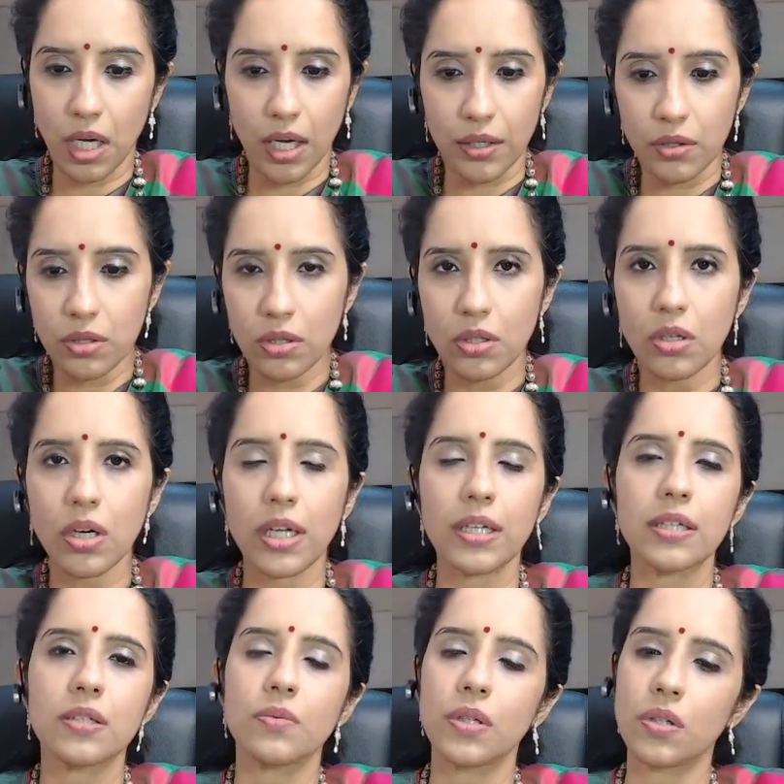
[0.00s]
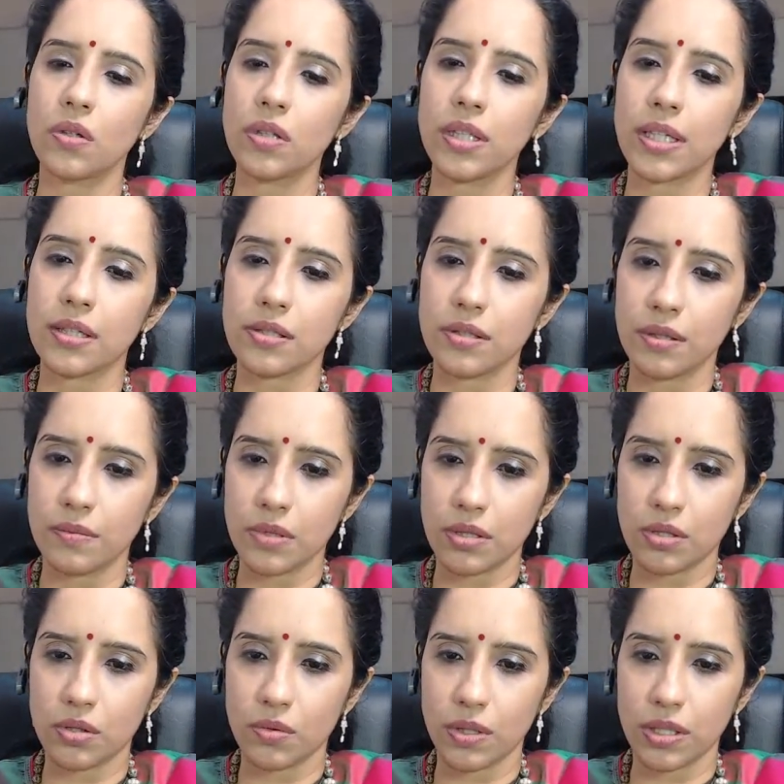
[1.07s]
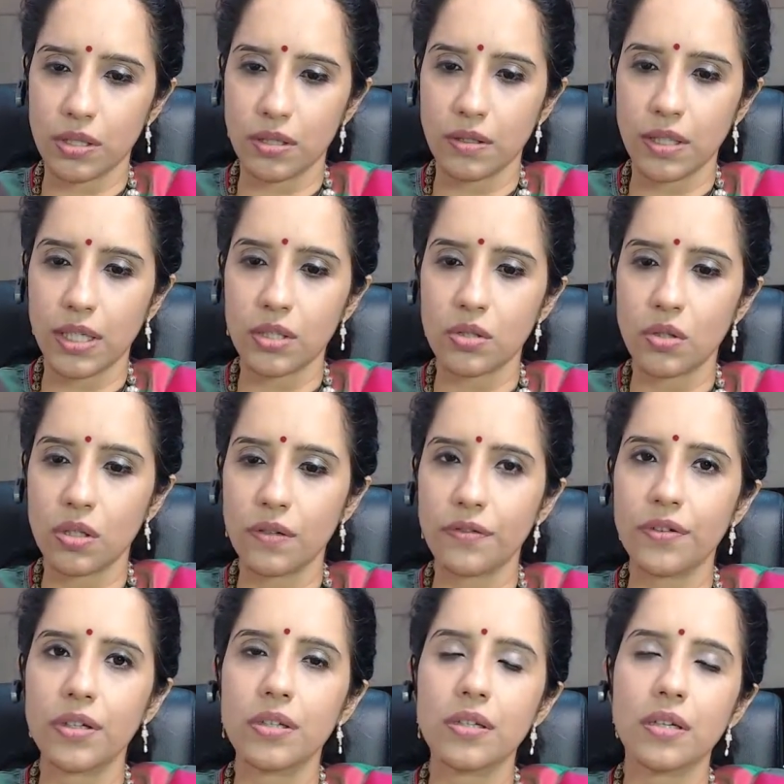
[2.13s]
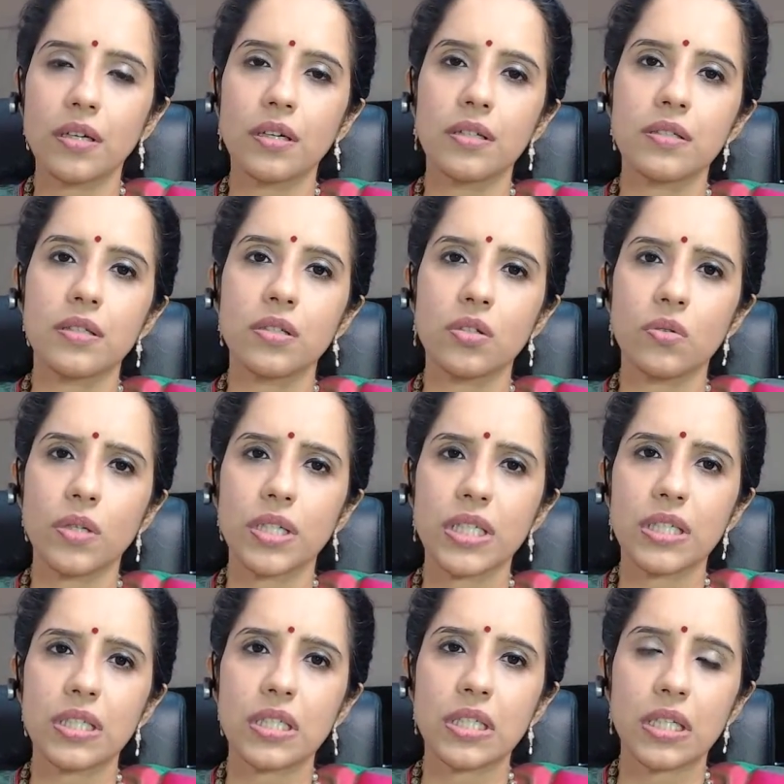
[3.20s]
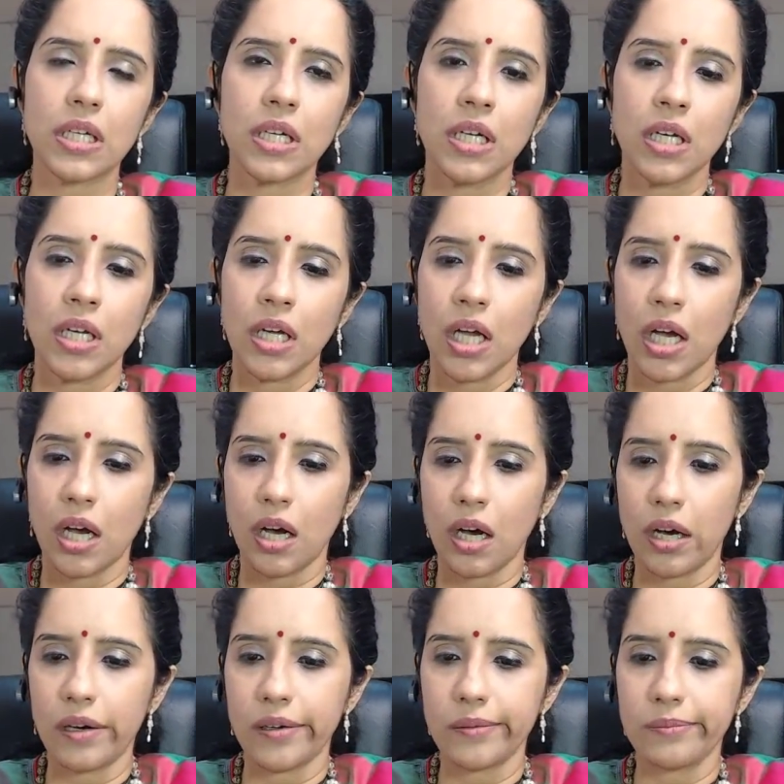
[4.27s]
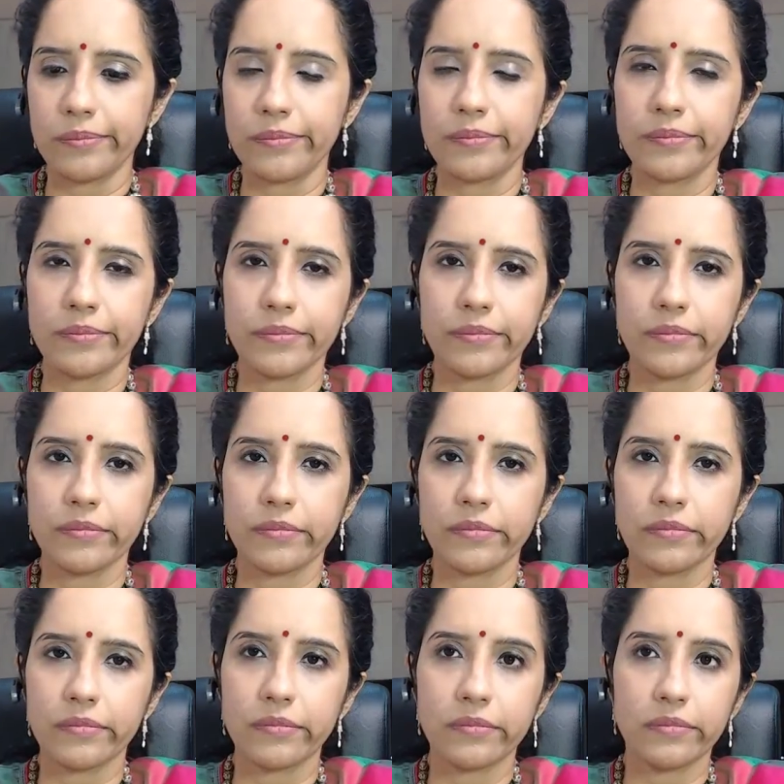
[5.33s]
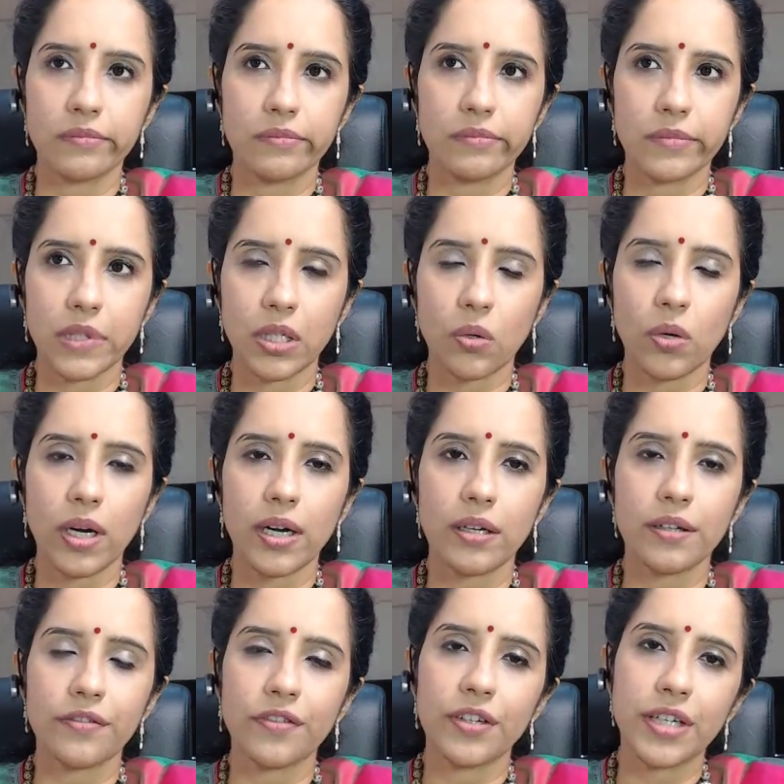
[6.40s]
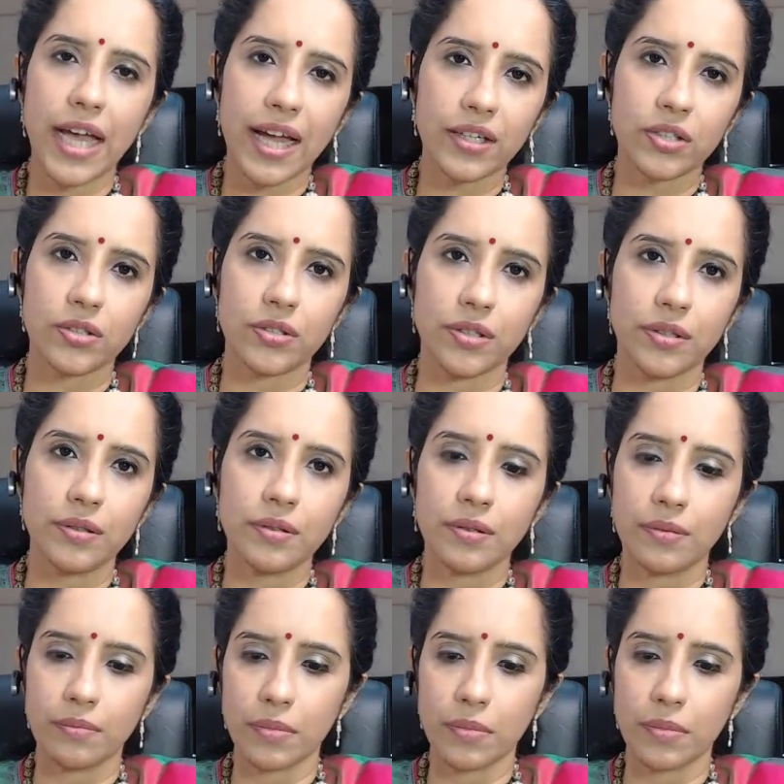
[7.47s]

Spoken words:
I don't know unless we know the extreme situation, right? So different situations um, require different action.